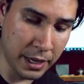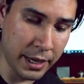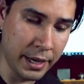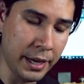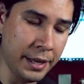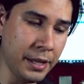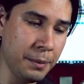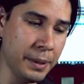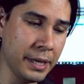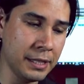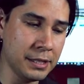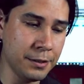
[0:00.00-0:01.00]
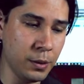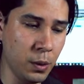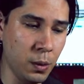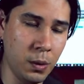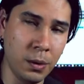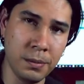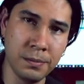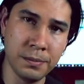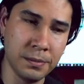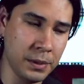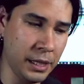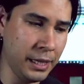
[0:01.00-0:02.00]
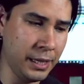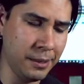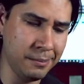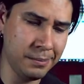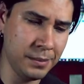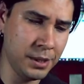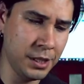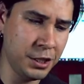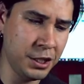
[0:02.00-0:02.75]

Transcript: And then because of the whole, the